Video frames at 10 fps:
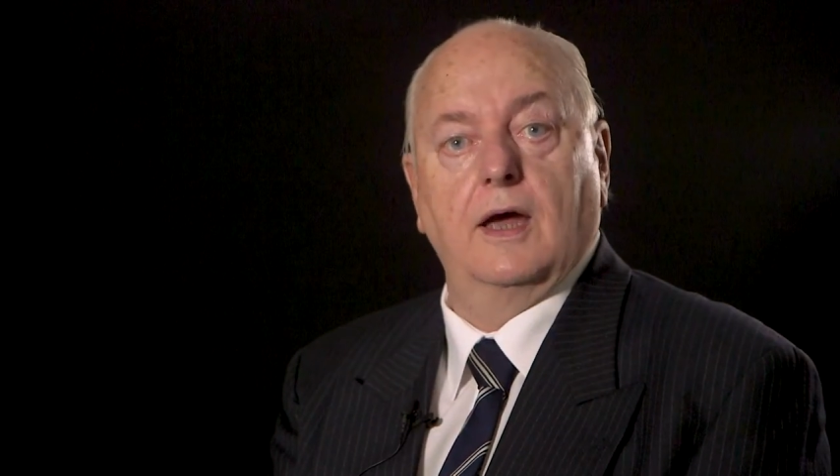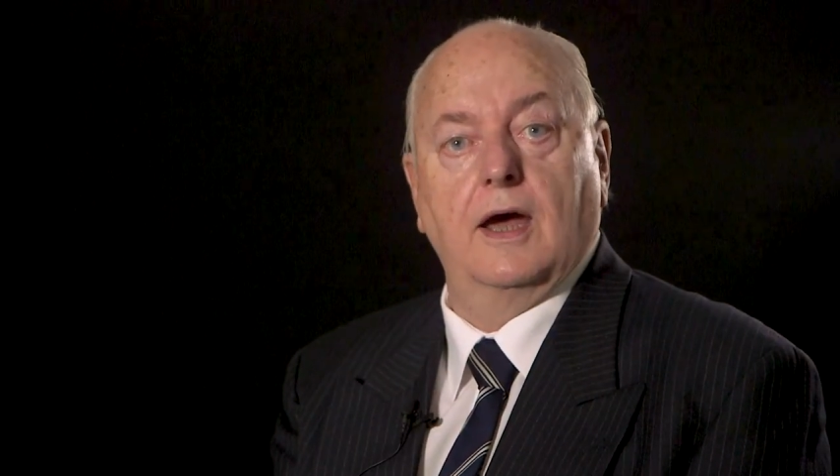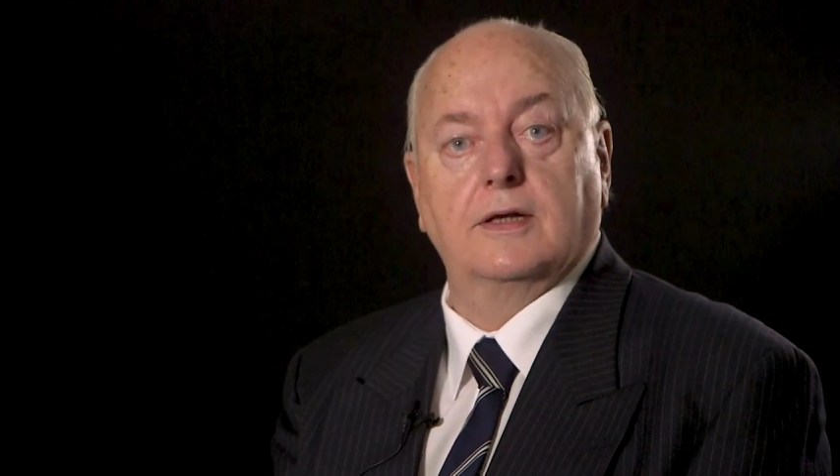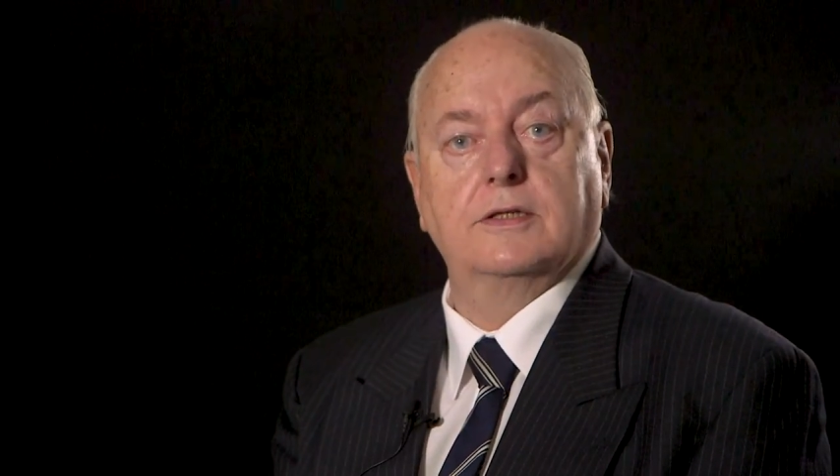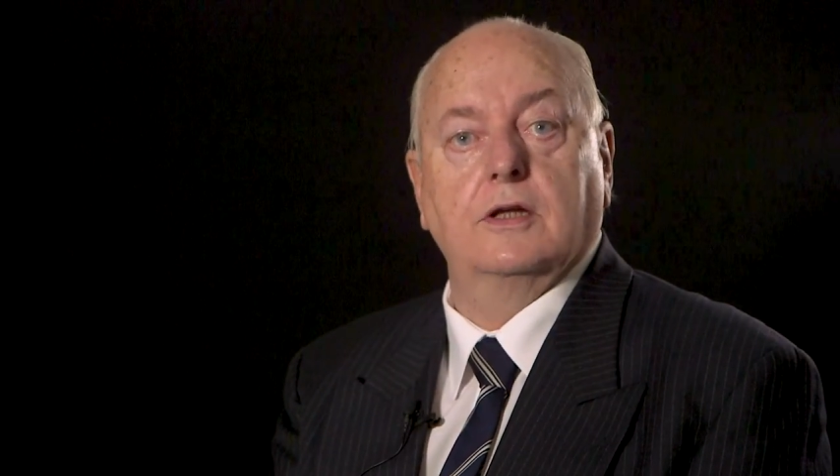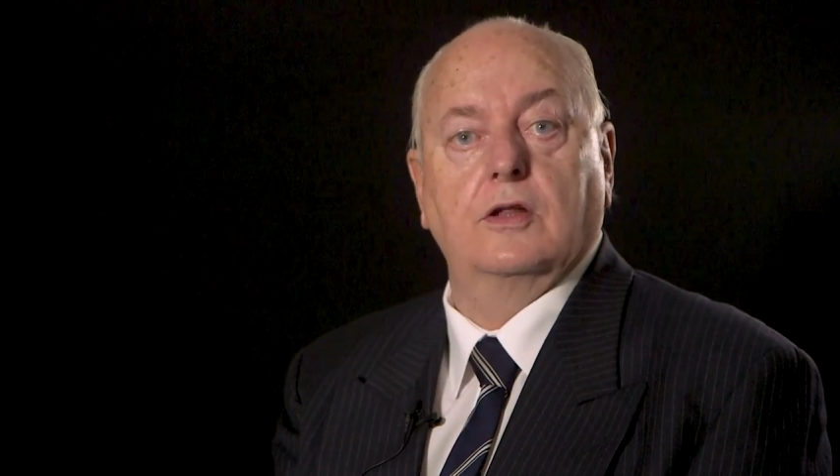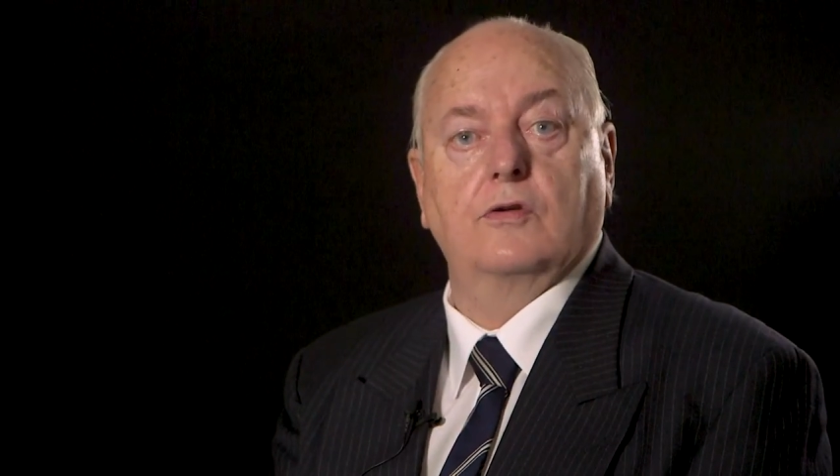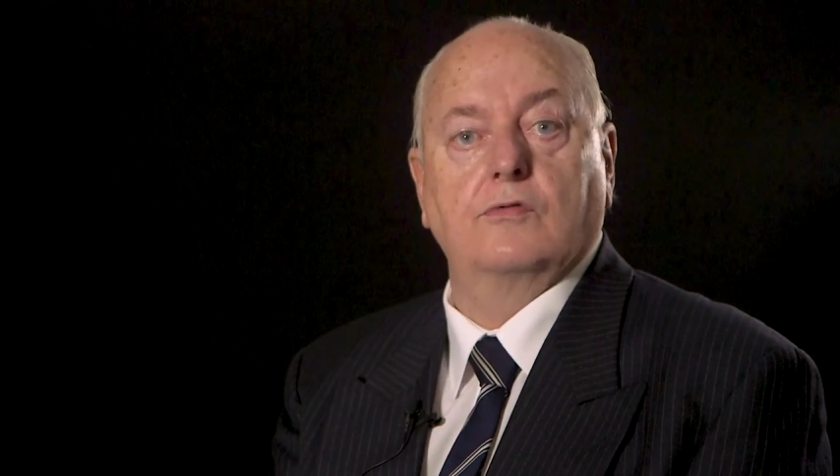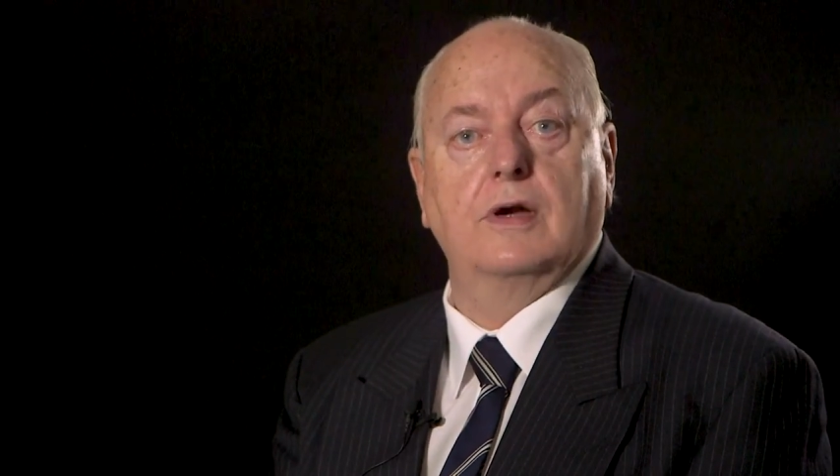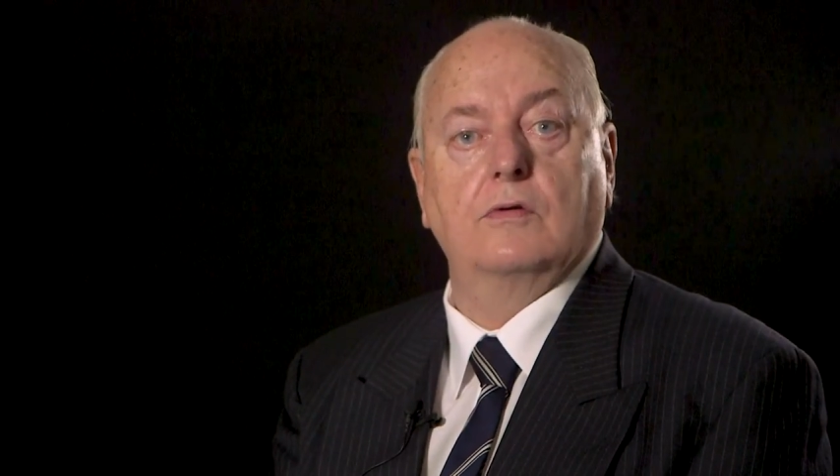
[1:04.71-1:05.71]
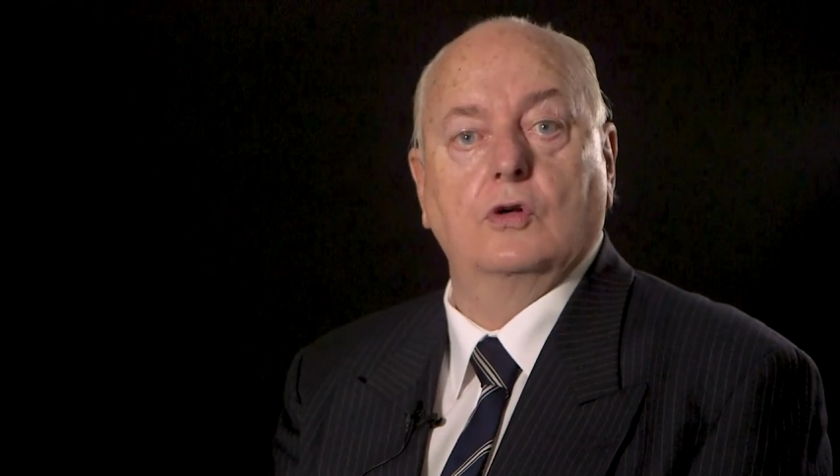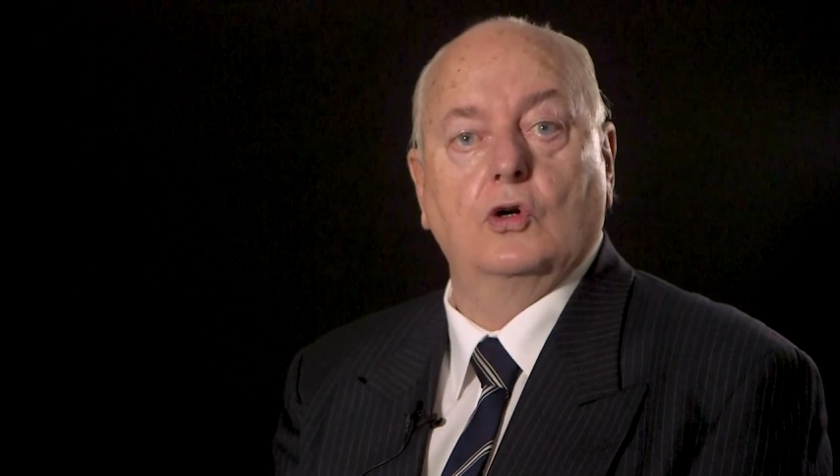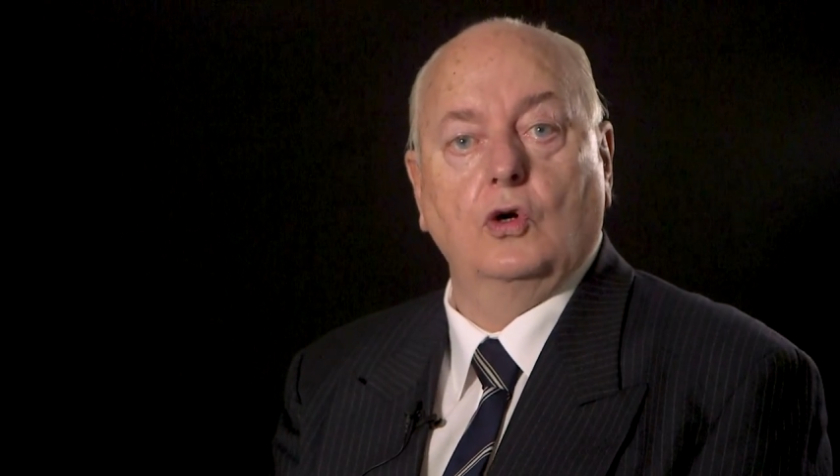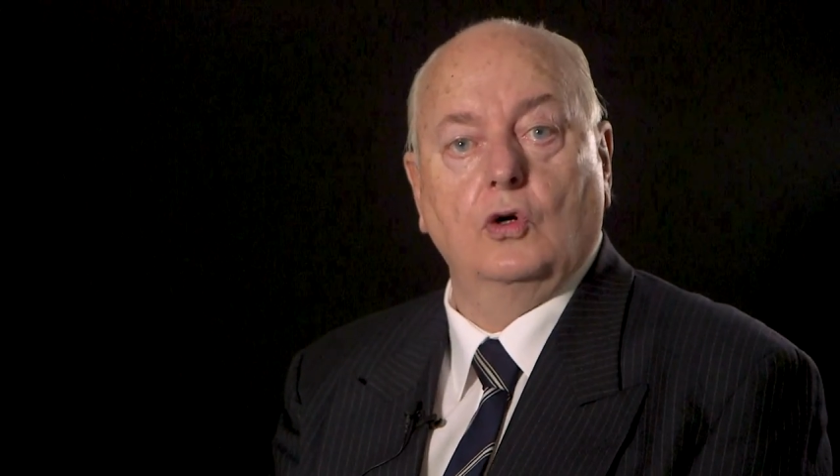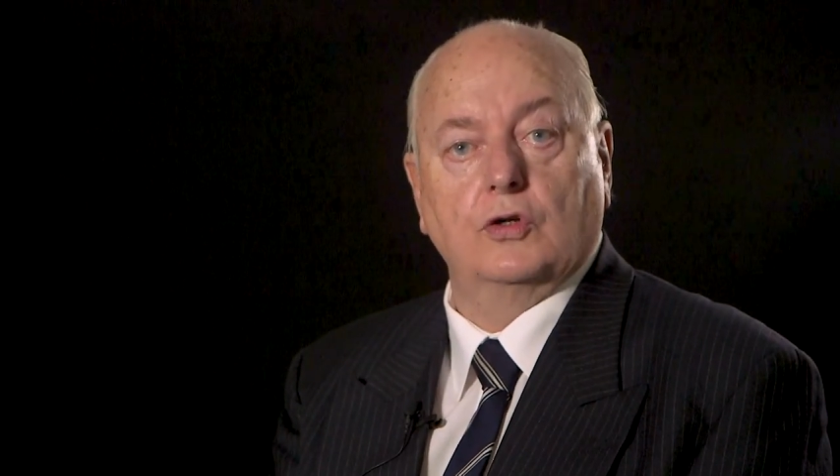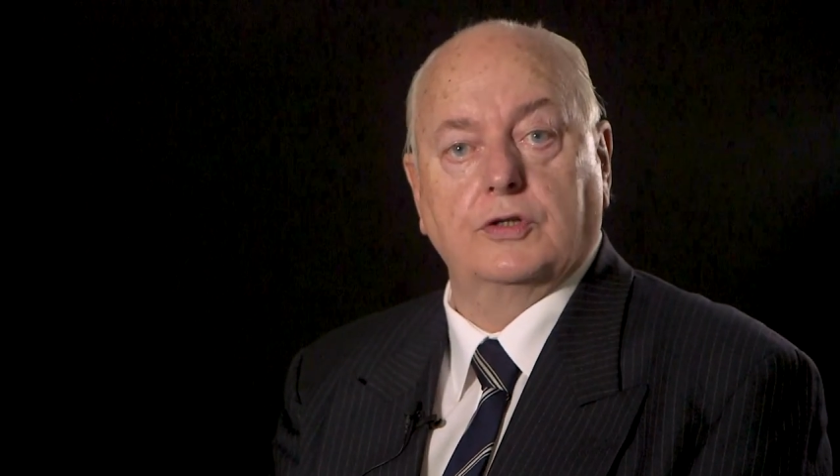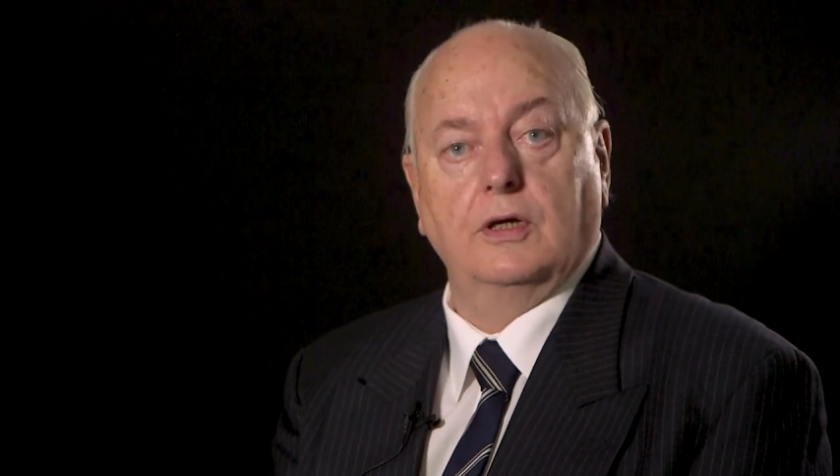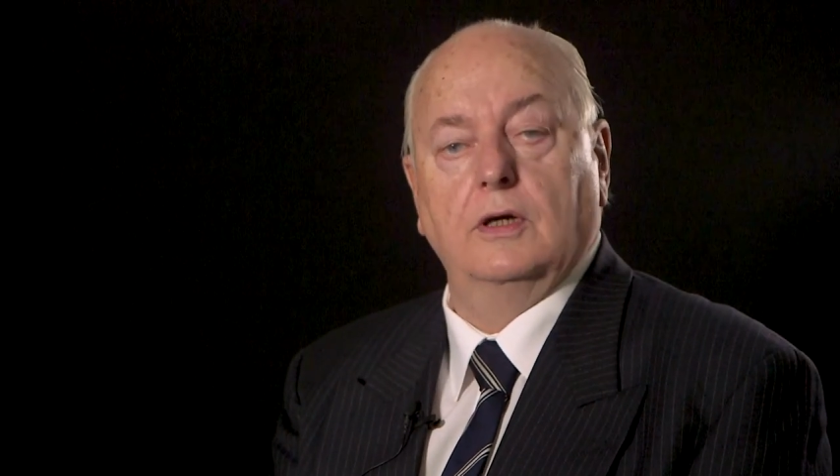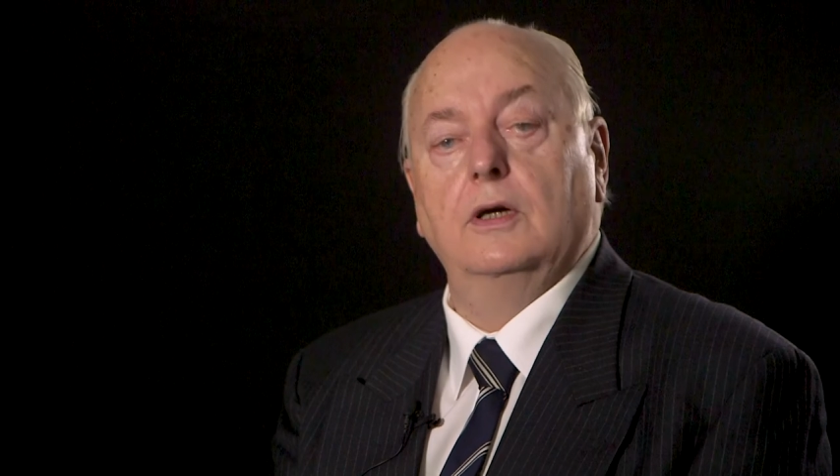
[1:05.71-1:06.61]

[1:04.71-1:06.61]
at Southwark Crown Court,